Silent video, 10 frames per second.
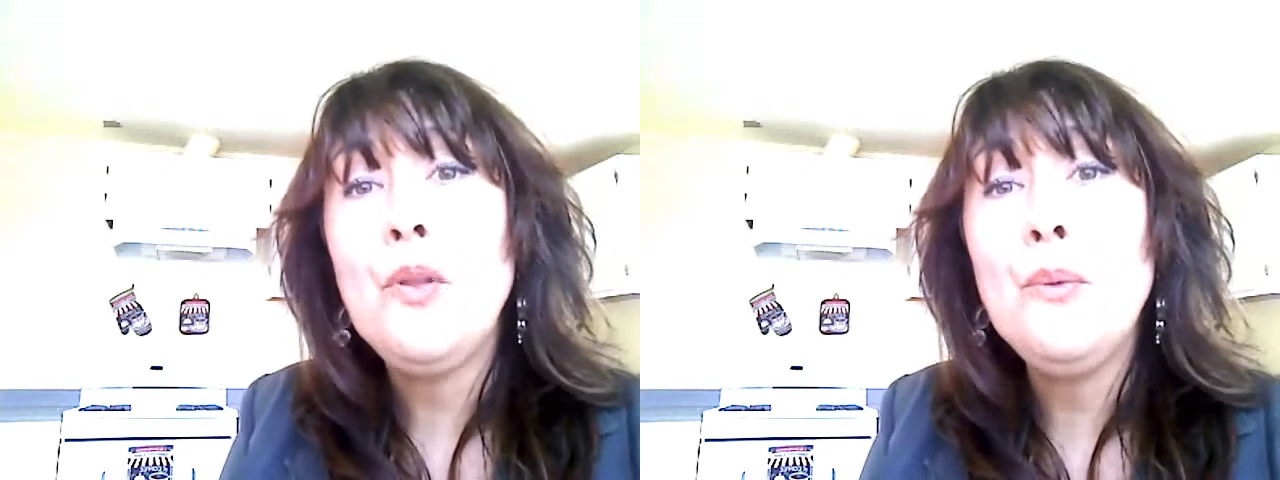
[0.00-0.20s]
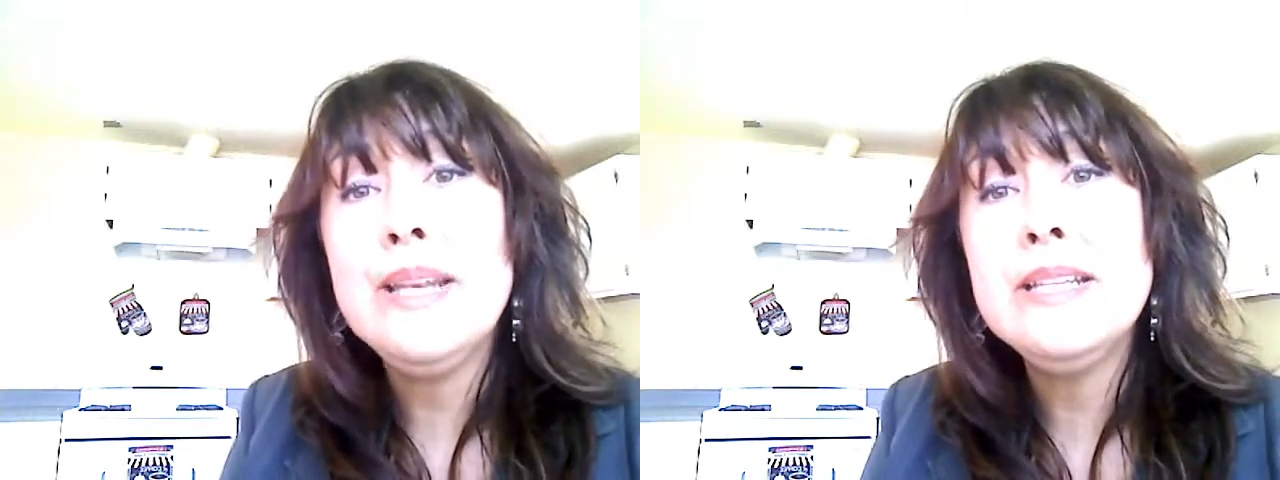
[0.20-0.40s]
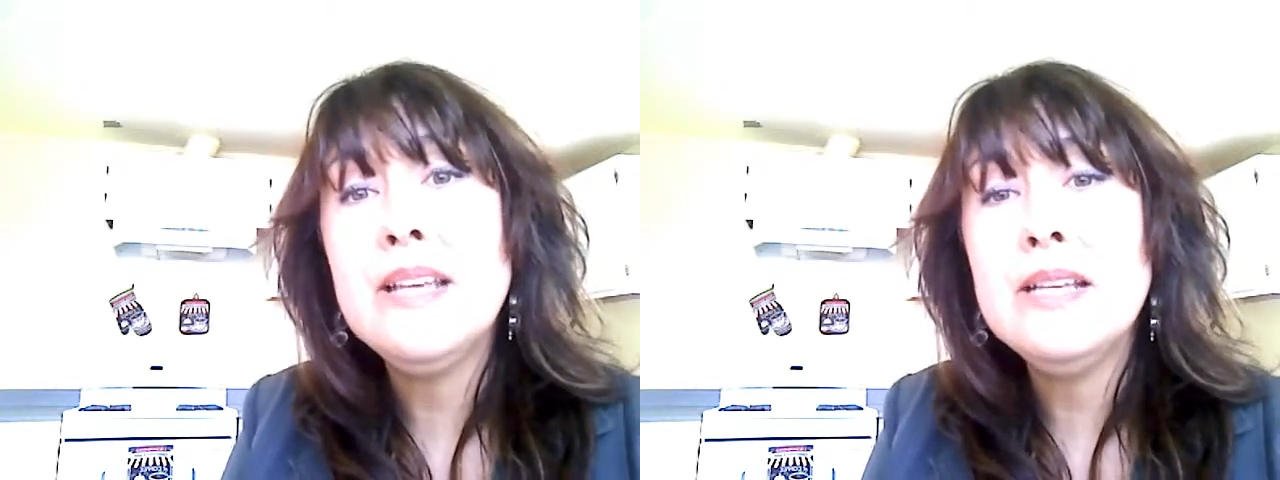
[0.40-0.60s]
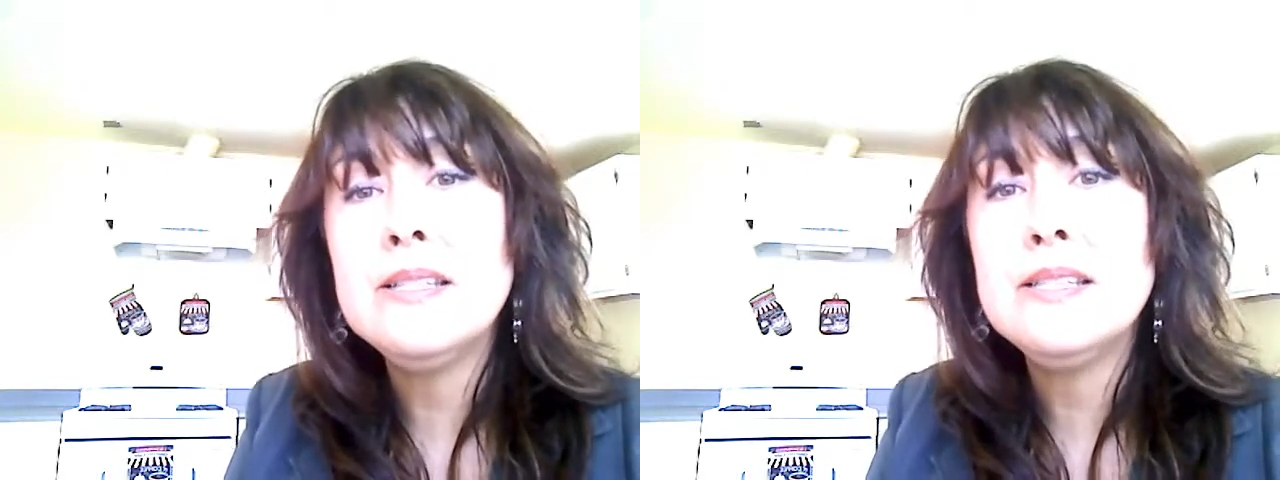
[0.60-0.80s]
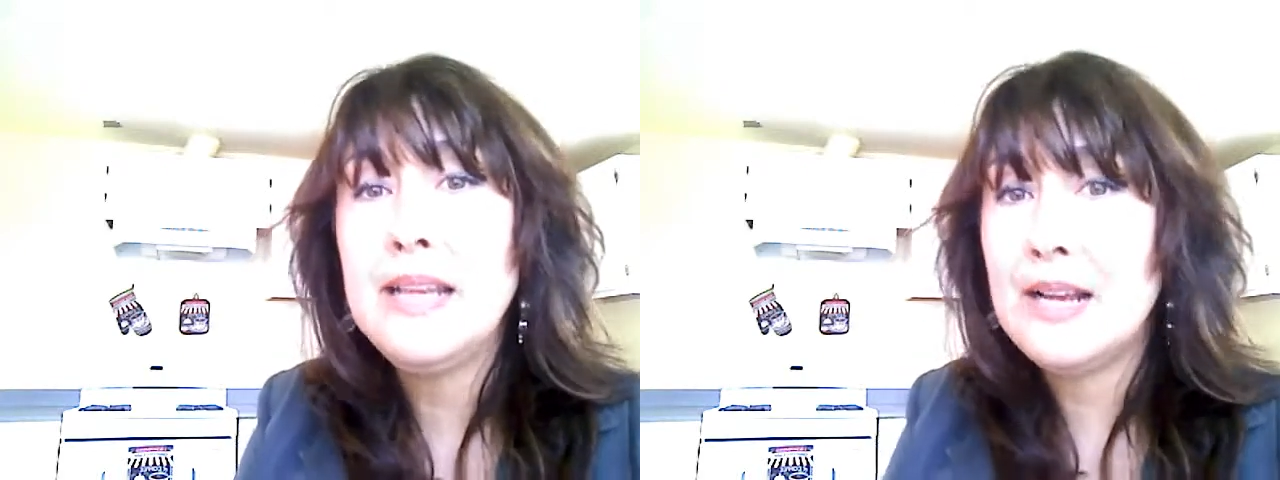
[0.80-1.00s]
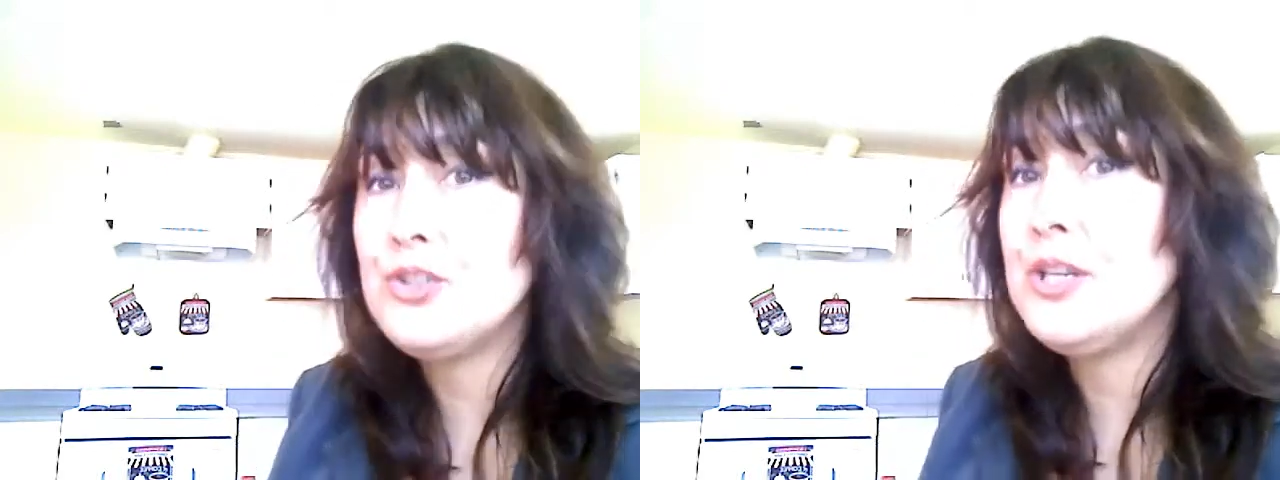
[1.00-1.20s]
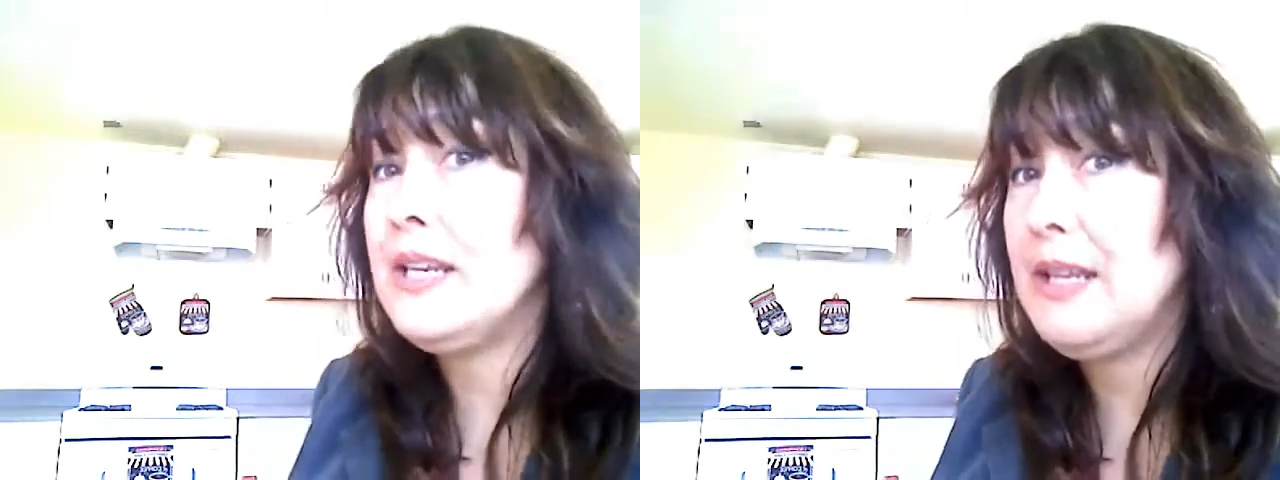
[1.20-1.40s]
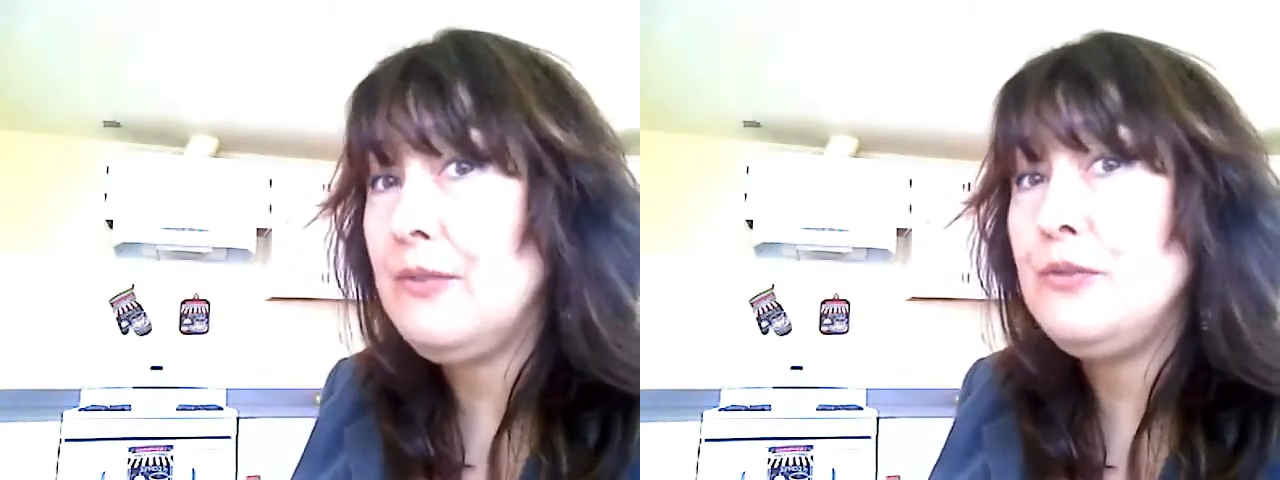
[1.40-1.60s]
what it does is it actually
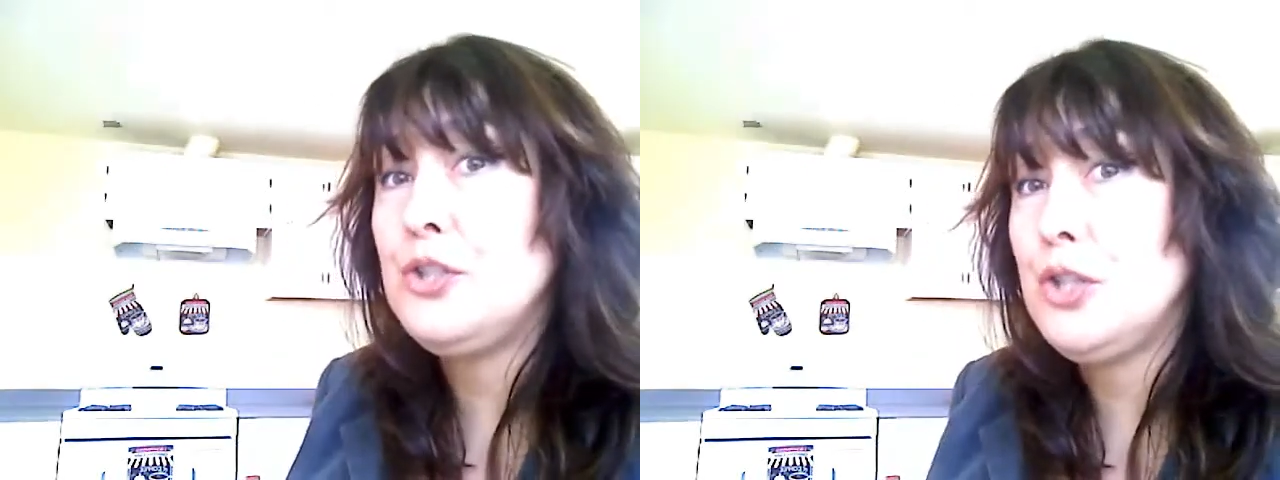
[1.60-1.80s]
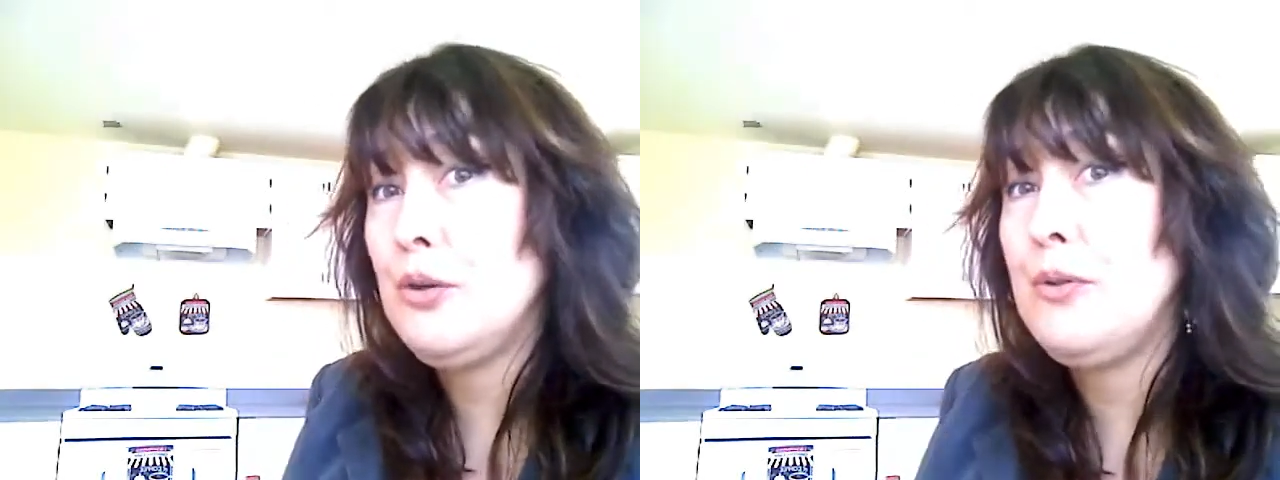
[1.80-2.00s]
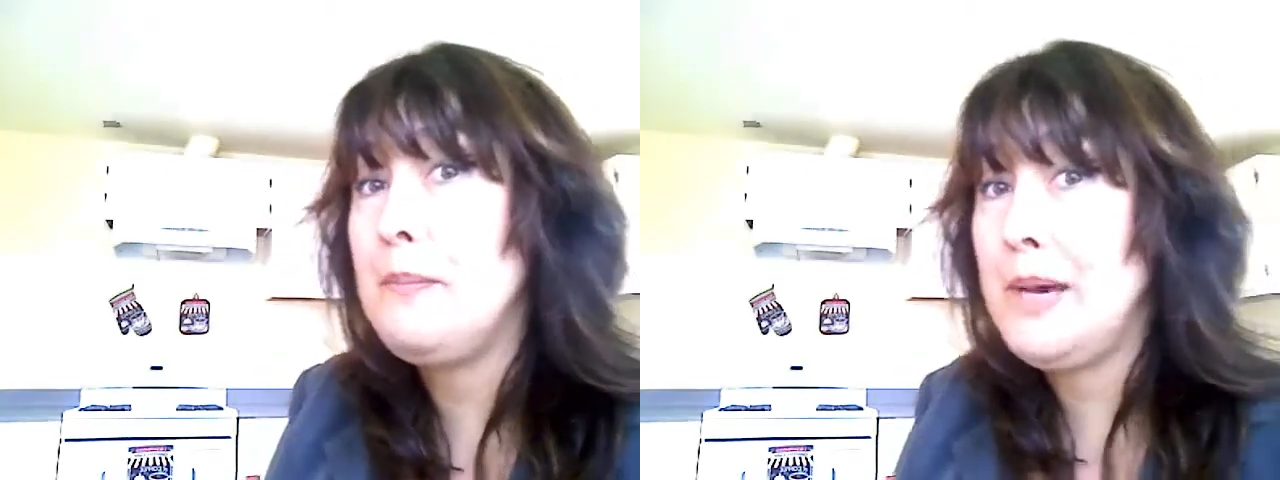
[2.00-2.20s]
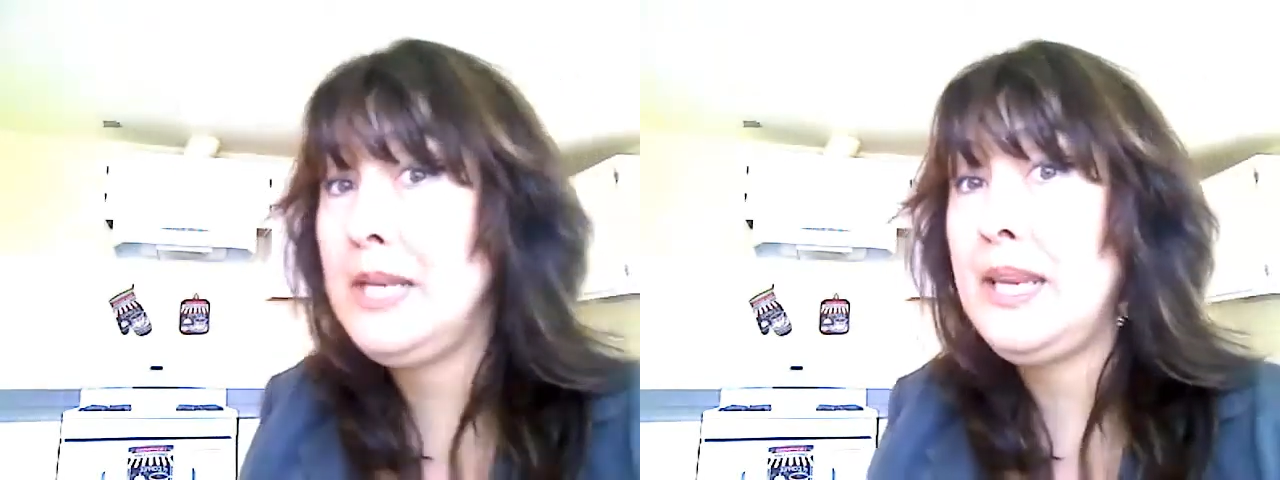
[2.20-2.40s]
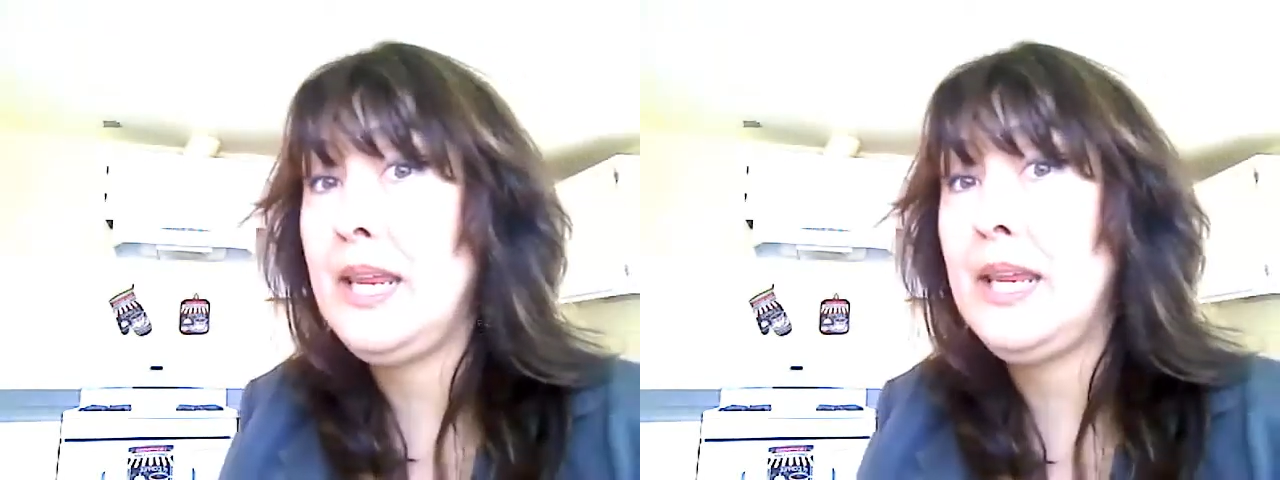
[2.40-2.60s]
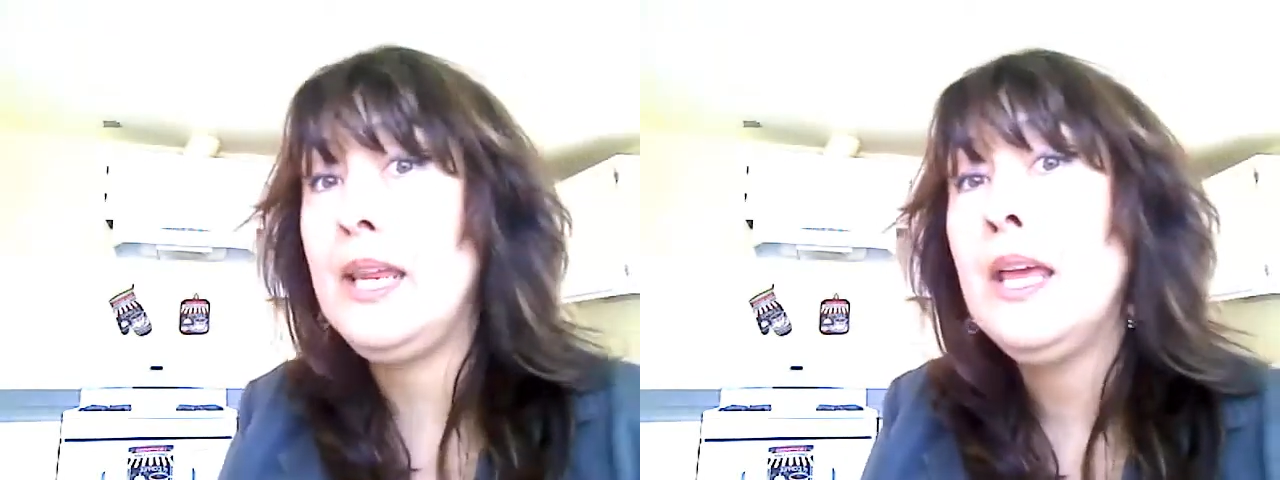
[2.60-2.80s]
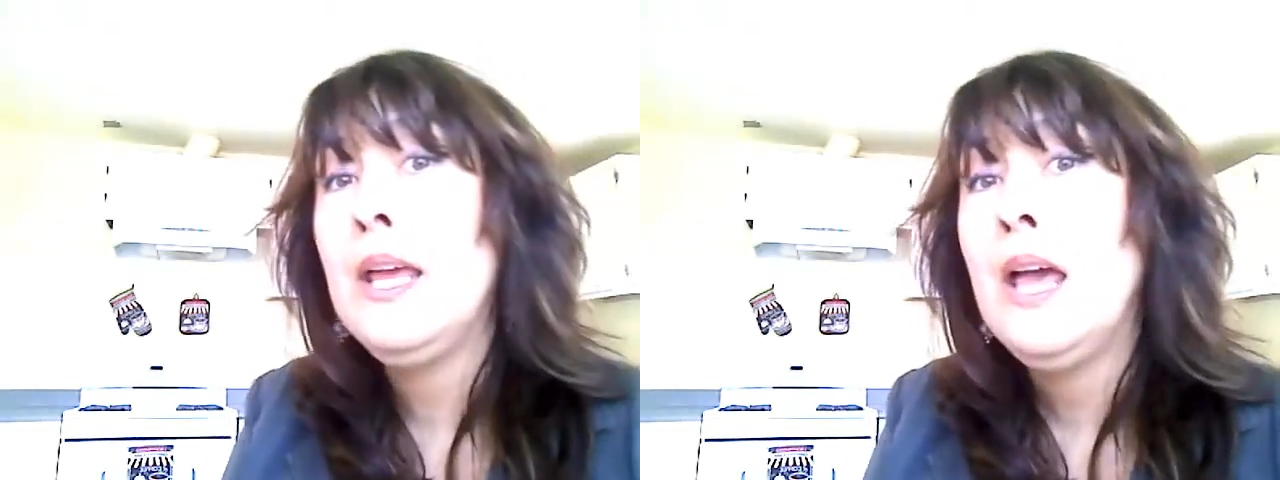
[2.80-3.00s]
gives you the money,